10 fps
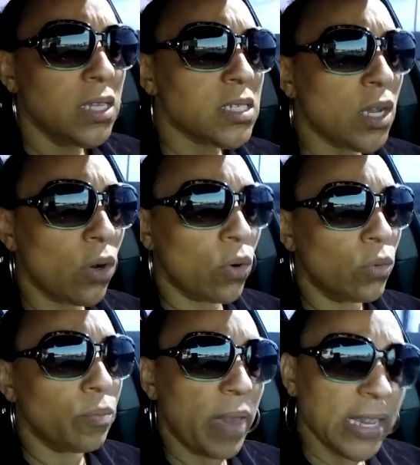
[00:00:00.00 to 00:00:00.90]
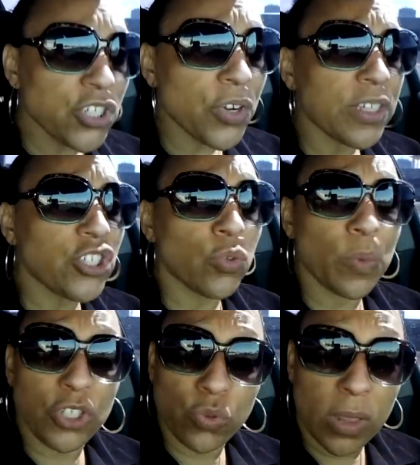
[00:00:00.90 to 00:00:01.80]
So make sure that you
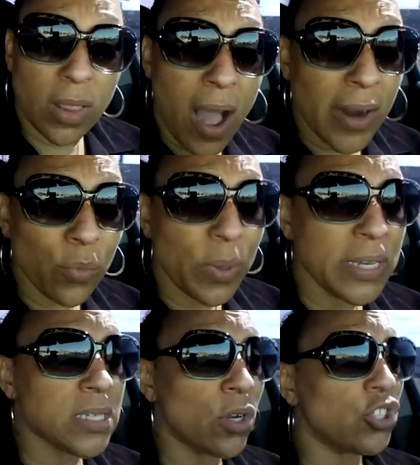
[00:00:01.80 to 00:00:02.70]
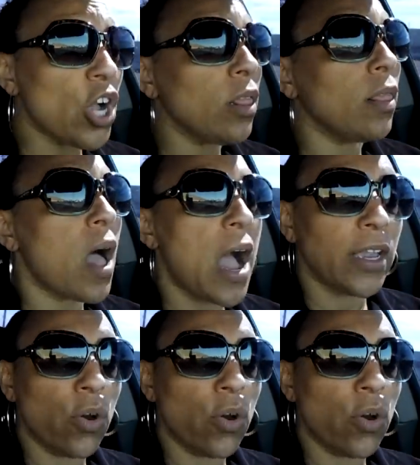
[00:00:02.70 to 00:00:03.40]
do a lot of research, a lot.